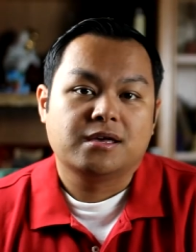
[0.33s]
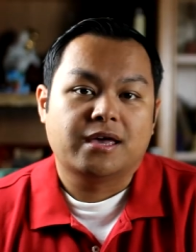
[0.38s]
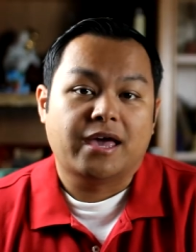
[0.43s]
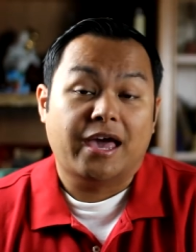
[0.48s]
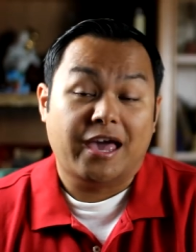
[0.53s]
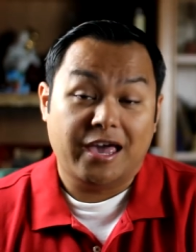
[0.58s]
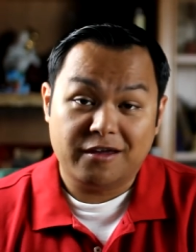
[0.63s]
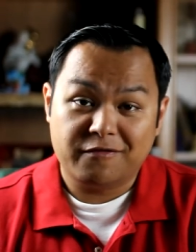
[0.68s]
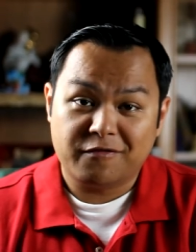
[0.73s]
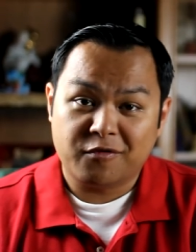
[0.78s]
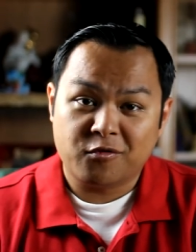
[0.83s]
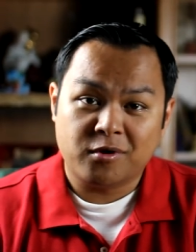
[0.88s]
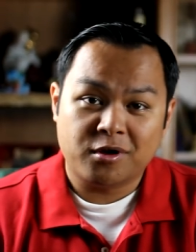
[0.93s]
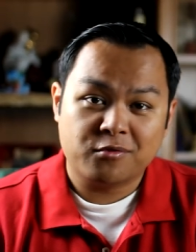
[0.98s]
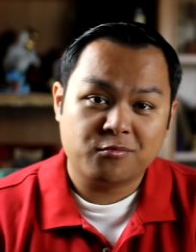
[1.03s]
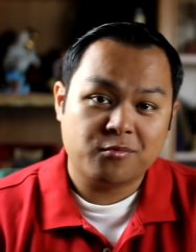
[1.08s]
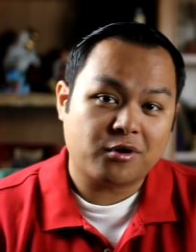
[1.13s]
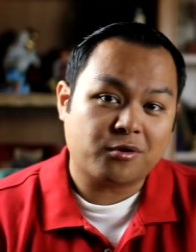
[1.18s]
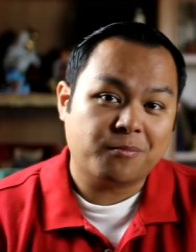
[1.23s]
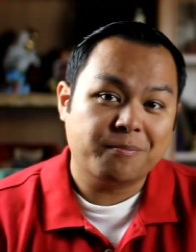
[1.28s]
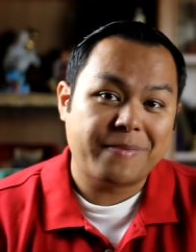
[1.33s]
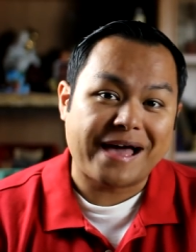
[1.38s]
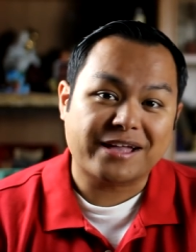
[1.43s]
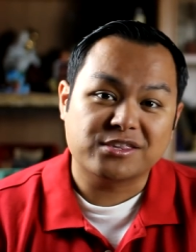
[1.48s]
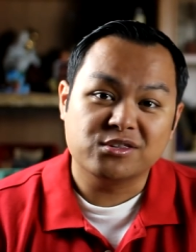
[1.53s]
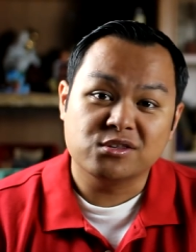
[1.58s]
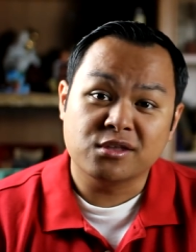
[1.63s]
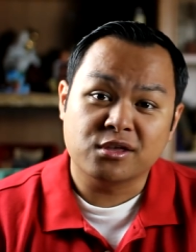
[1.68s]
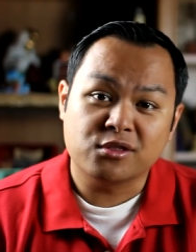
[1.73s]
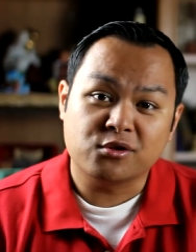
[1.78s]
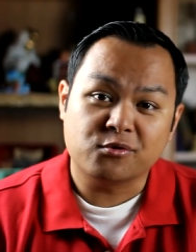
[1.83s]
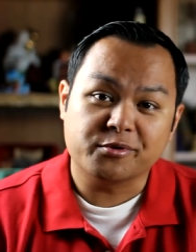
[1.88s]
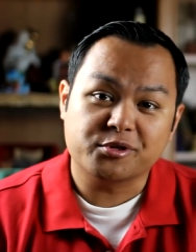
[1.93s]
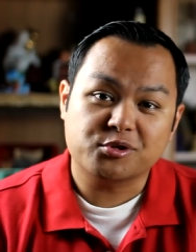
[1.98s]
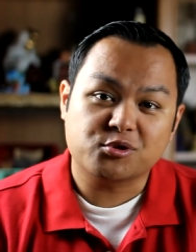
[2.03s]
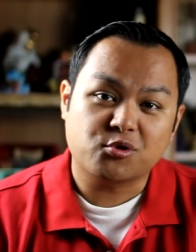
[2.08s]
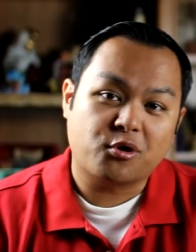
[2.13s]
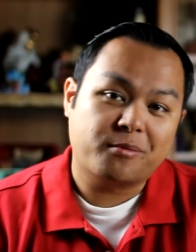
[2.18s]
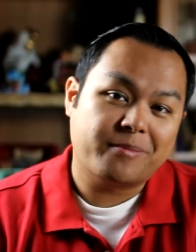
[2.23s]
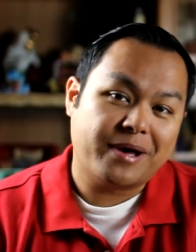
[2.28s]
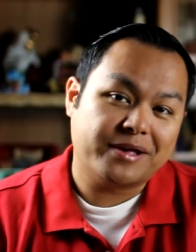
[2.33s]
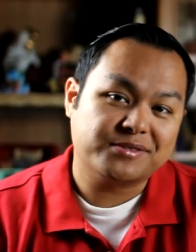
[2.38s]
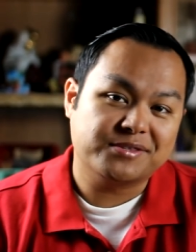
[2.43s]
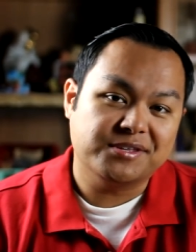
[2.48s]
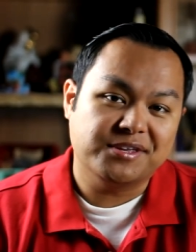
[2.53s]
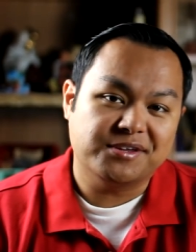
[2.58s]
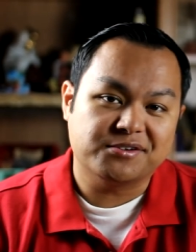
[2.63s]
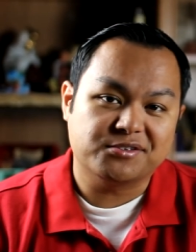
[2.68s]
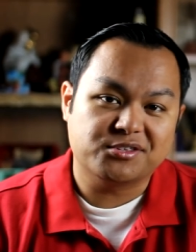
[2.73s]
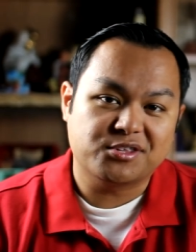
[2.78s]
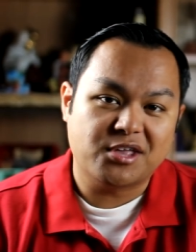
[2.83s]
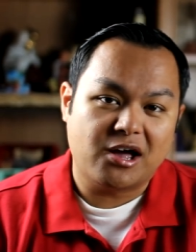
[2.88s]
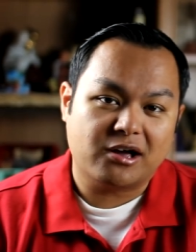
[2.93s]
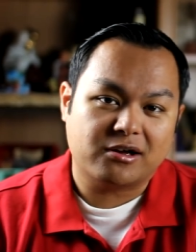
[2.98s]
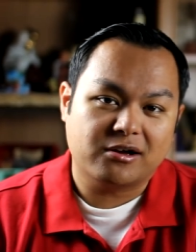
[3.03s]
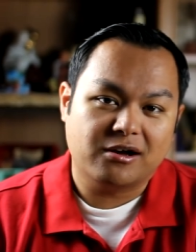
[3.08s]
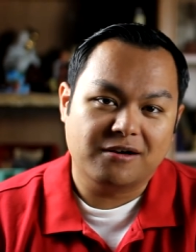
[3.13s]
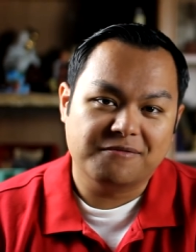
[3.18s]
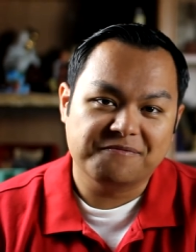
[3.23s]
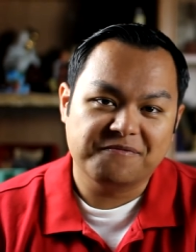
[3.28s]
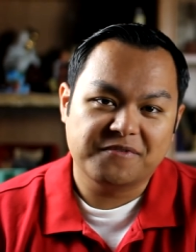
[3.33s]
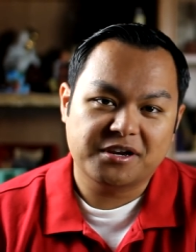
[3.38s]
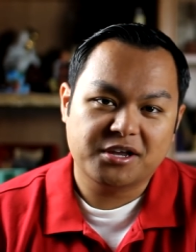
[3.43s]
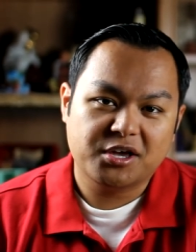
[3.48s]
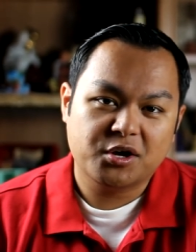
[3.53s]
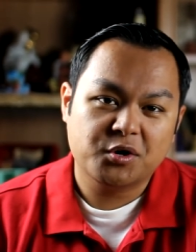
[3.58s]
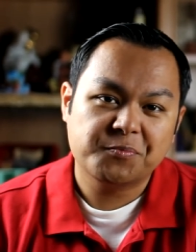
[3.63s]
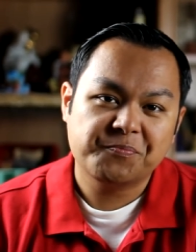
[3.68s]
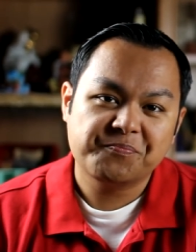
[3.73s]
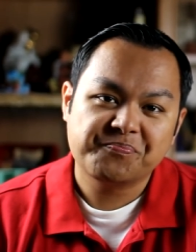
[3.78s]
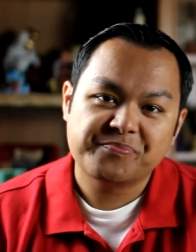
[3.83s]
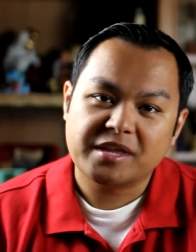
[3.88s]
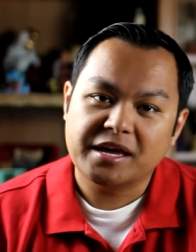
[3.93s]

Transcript: Hey everyone, welcome back to another RestoreMySneakers.com video.